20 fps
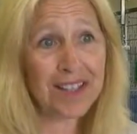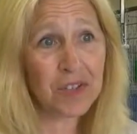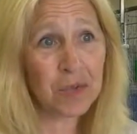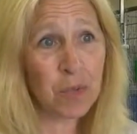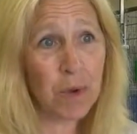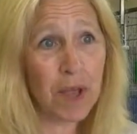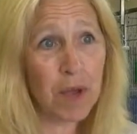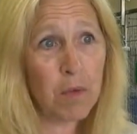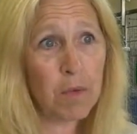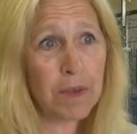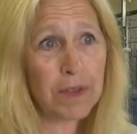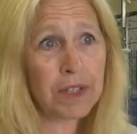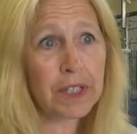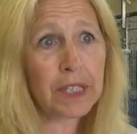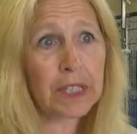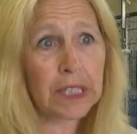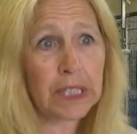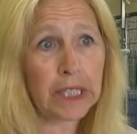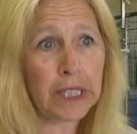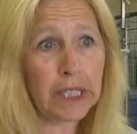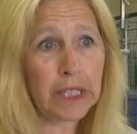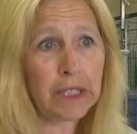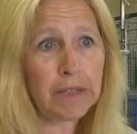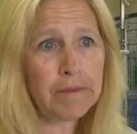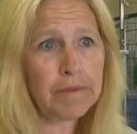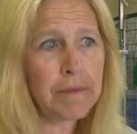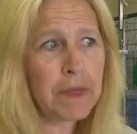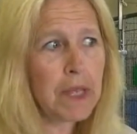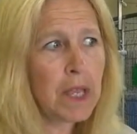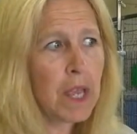as well with cleaning
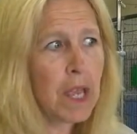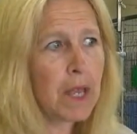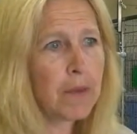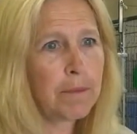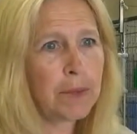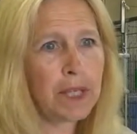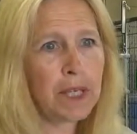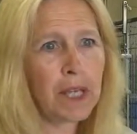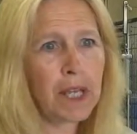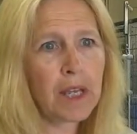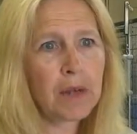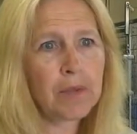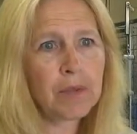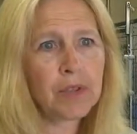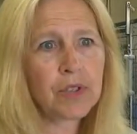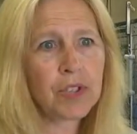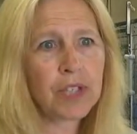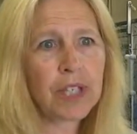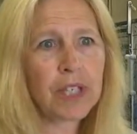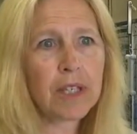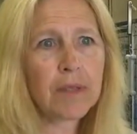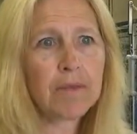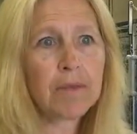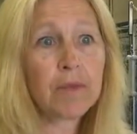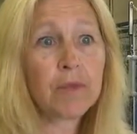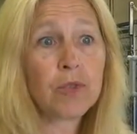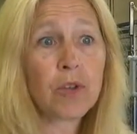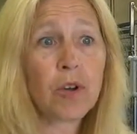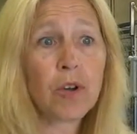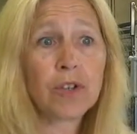and being able to
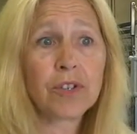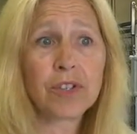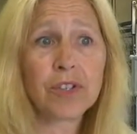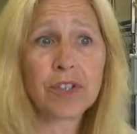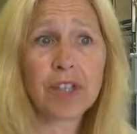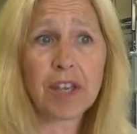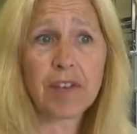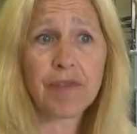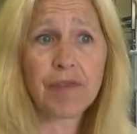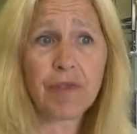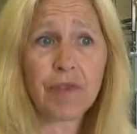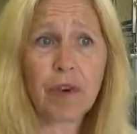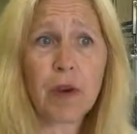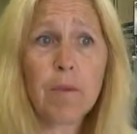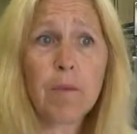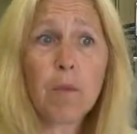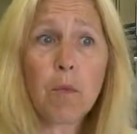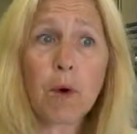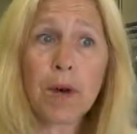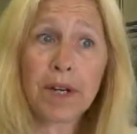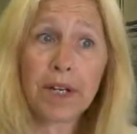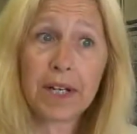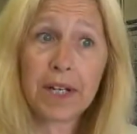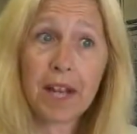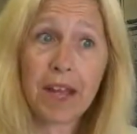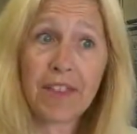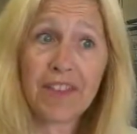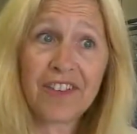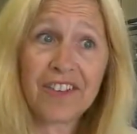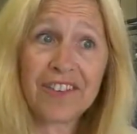keep dogs safe from one
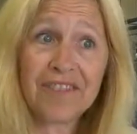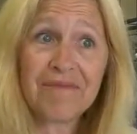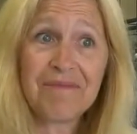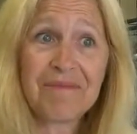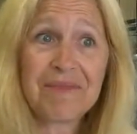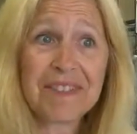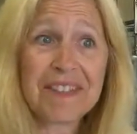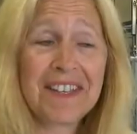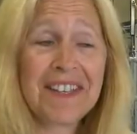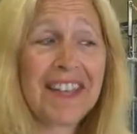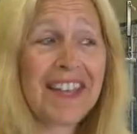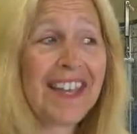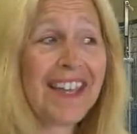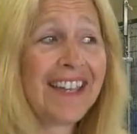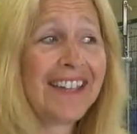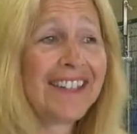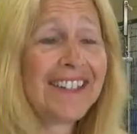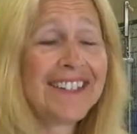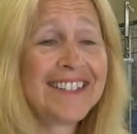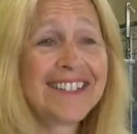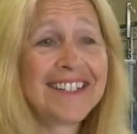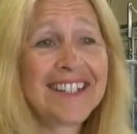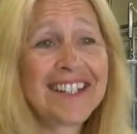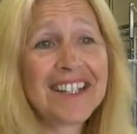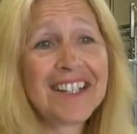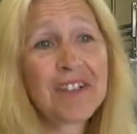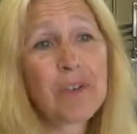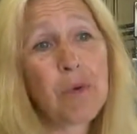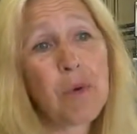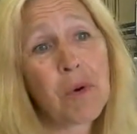another and
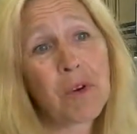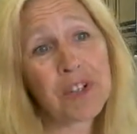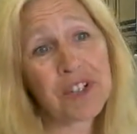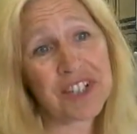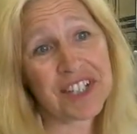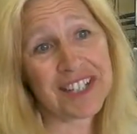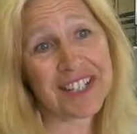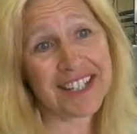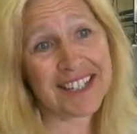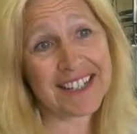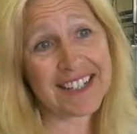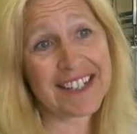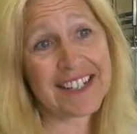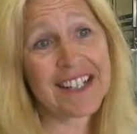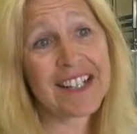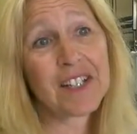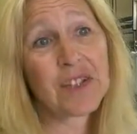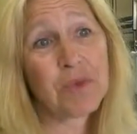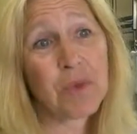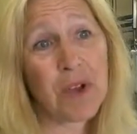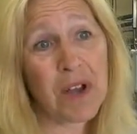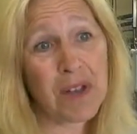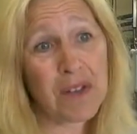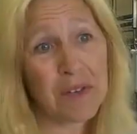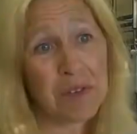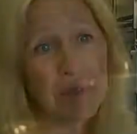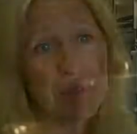uh, quarantine as well.